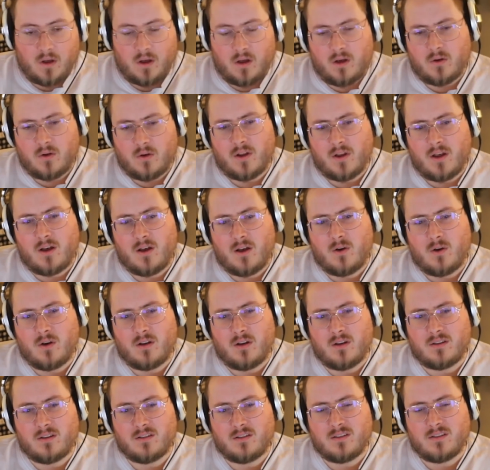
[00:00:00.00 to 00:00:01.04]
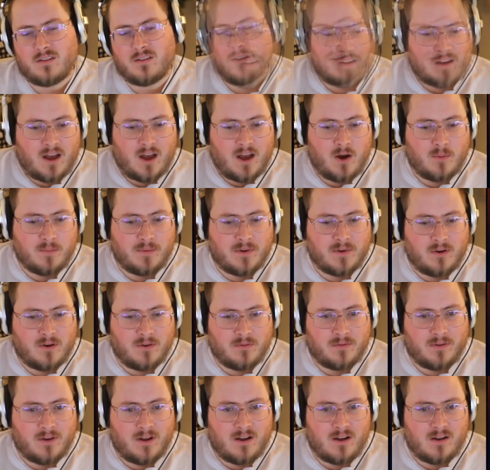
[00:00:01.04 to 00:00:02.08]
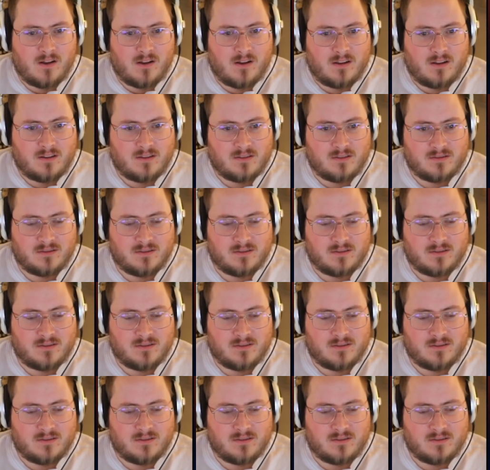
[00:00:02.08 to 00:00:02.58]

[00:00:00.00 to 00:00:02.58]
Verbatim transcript: Oh no. I hope you don't fall.